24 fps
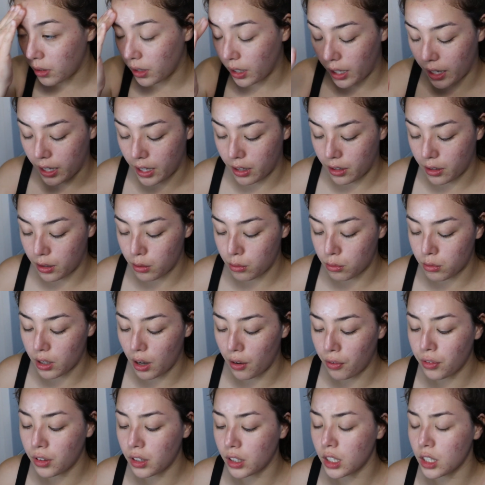Like, you
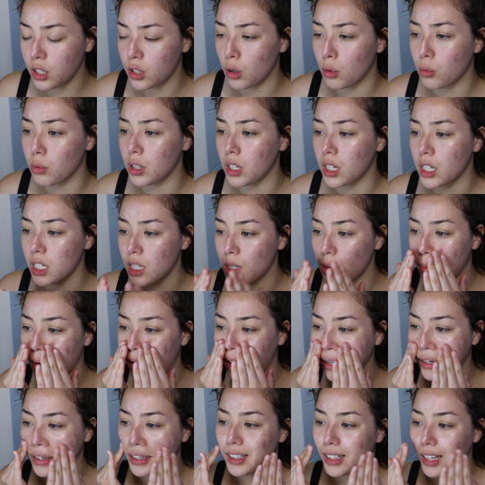definitely don't need to
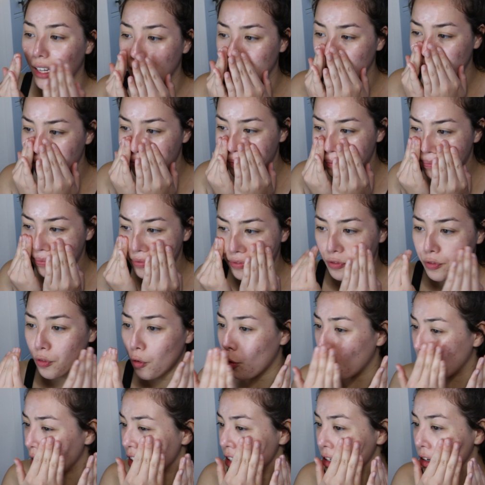spend like
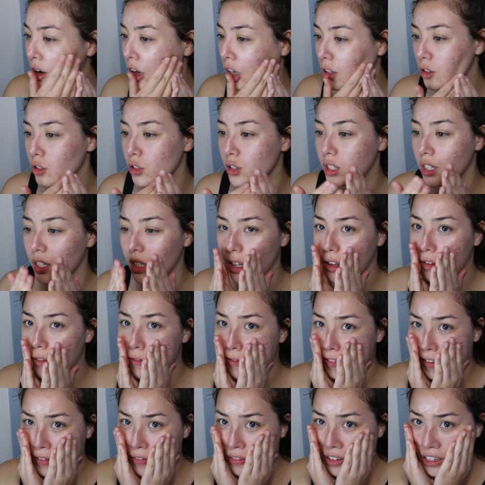$40 to like
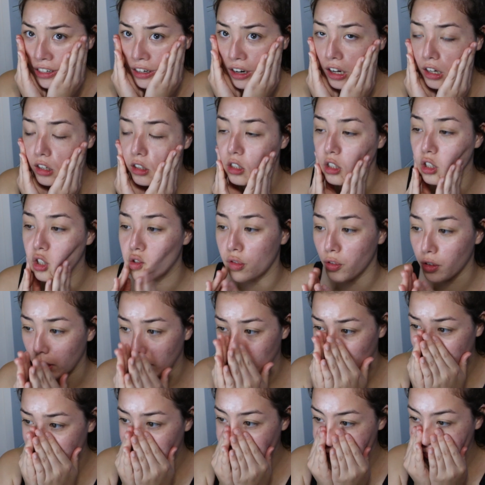$50 for
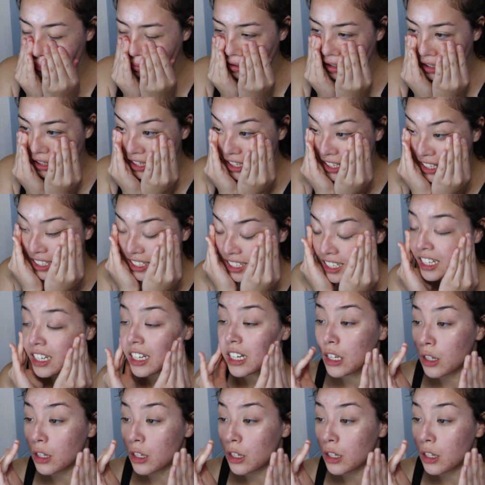like a product.